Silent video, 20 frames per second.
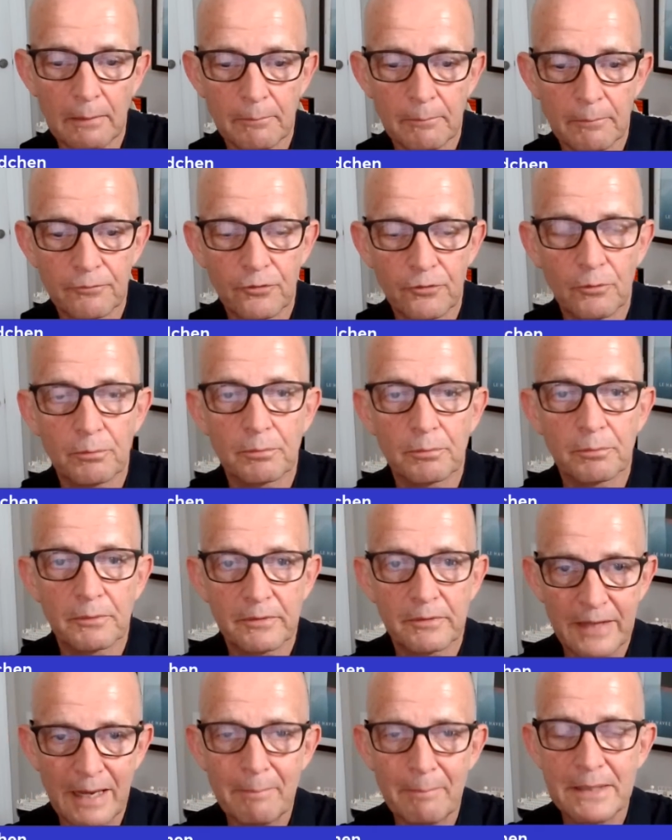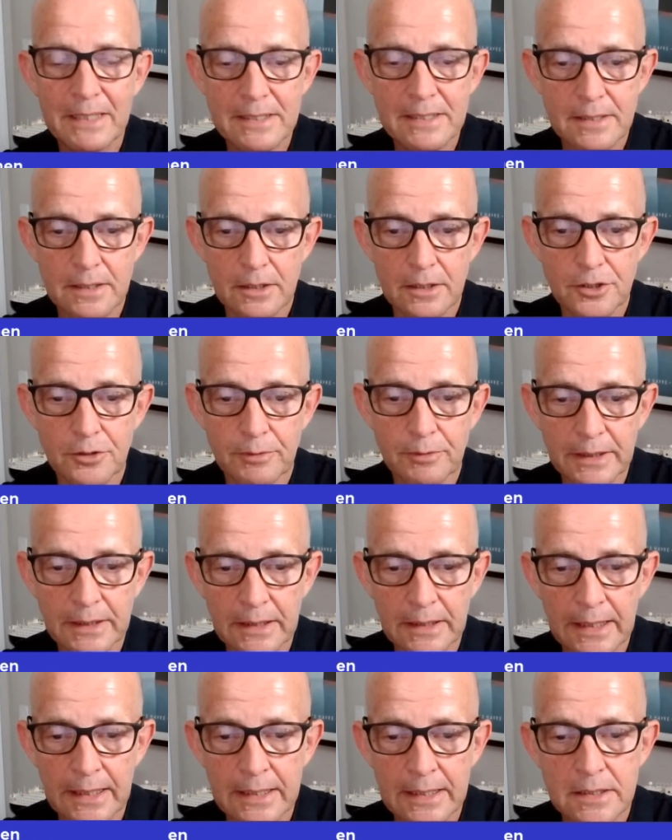from companies that are doing
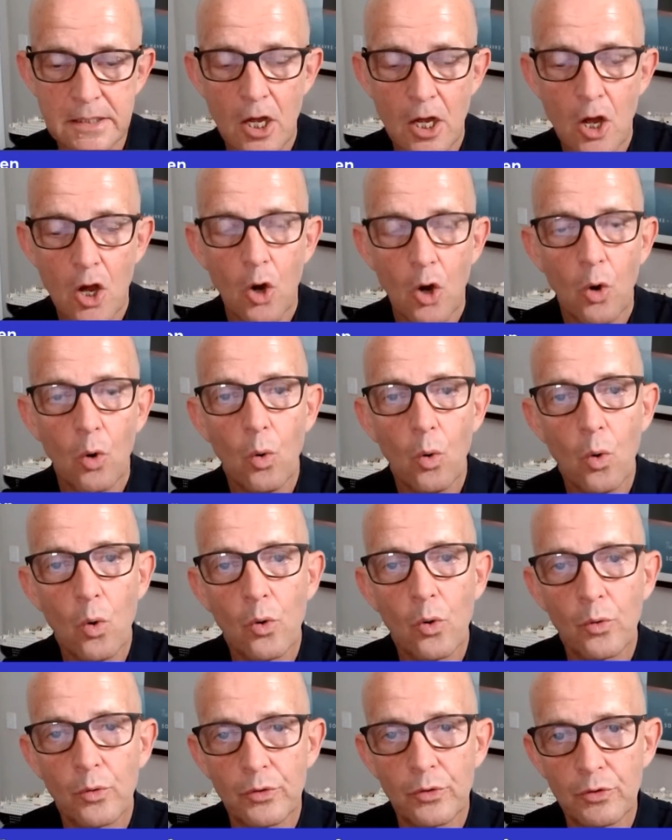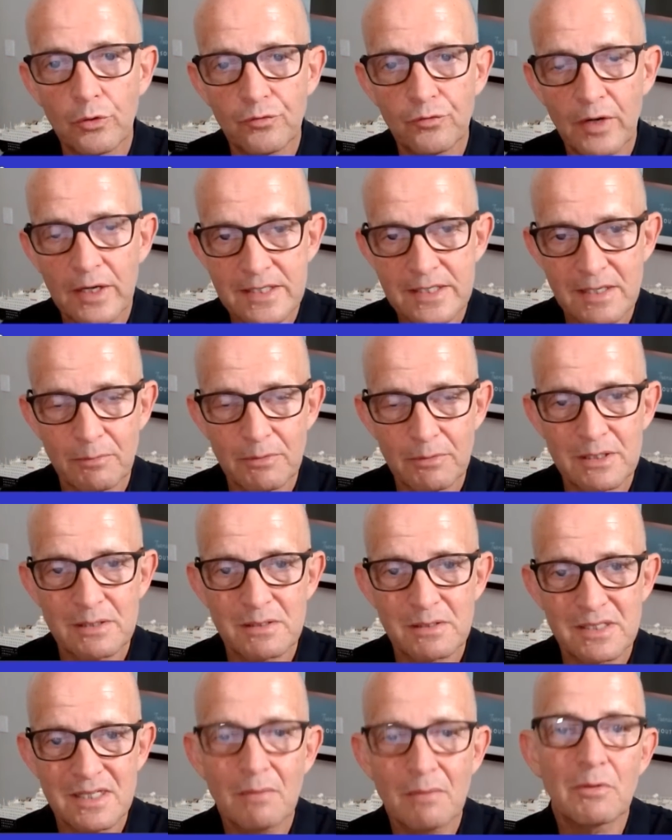it, or you'll find
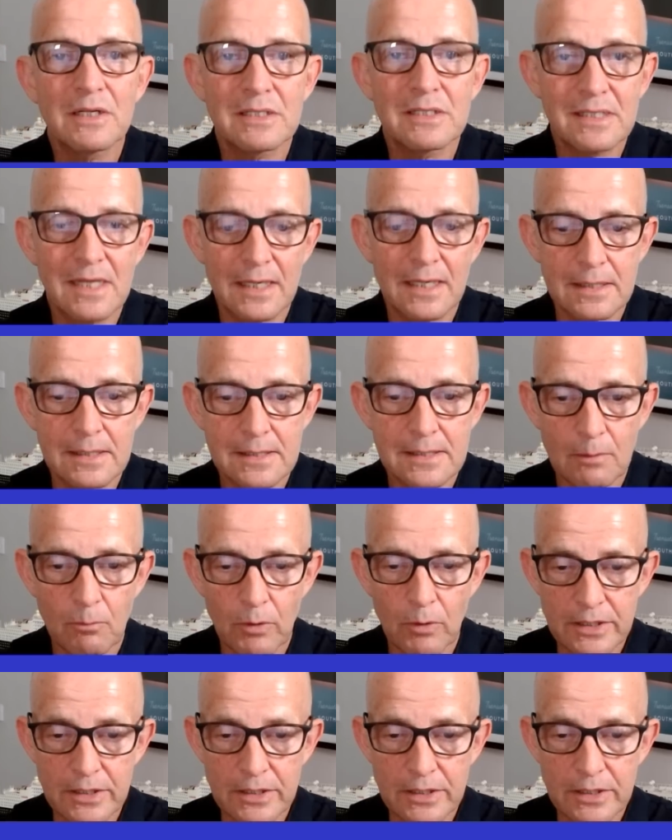someone's done it some way.